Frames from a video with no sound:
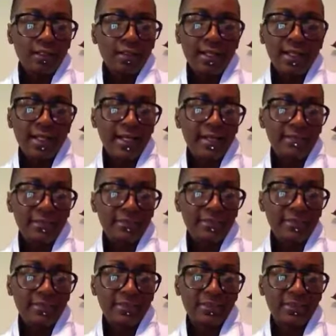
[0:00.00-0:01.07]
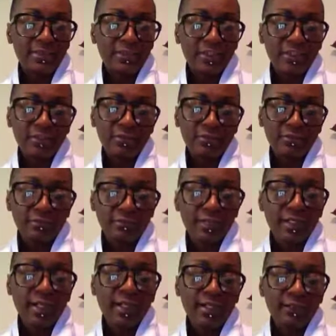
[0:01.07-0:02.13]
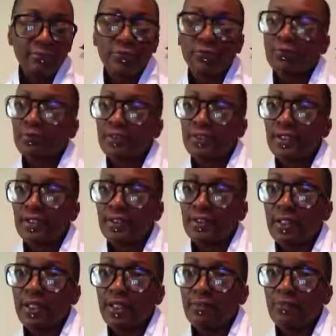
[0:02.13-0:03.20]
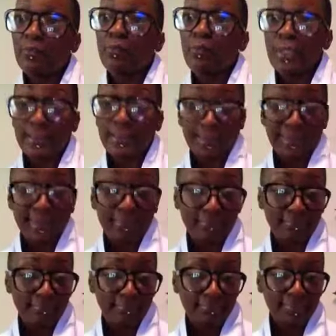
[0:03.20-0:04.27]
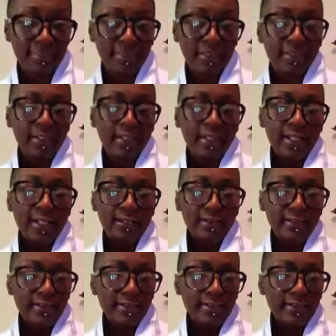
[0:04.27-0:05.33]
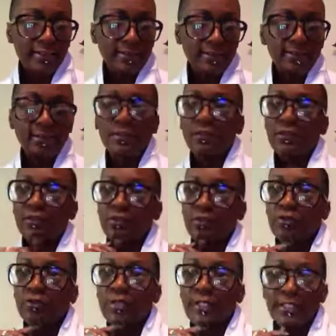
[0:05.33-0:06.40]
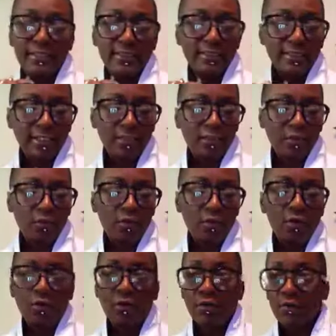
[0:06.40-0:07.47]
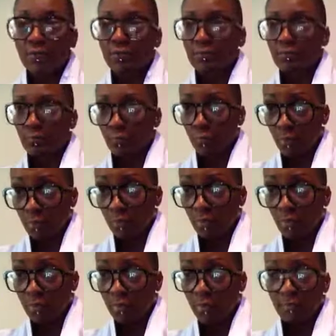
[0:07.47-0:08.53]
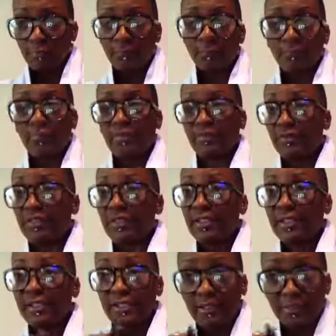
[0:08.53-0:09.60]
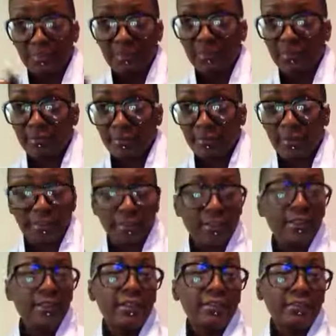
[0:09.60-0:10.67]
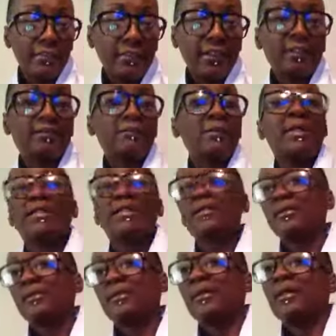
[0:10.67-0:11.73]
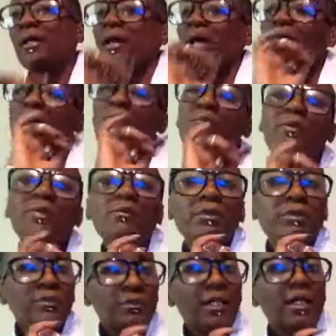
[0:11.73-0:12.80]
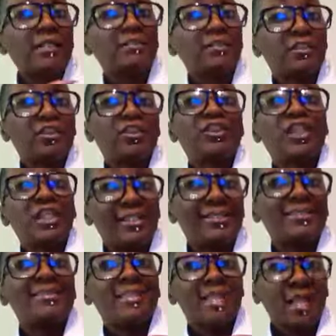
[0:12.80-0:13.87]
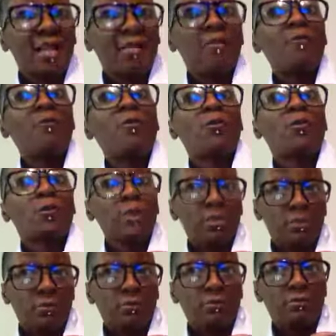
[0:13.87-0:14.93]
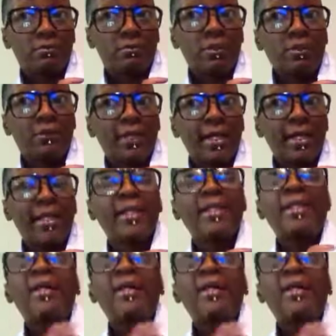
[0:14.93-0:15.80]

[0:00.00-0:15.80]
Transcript: I haven't, but this year, I have truly done that, rested. And ladies, you ladies that go hard, work hard, if you get any opportunity to take a rest, I really want you guys to shut it down for real, okay?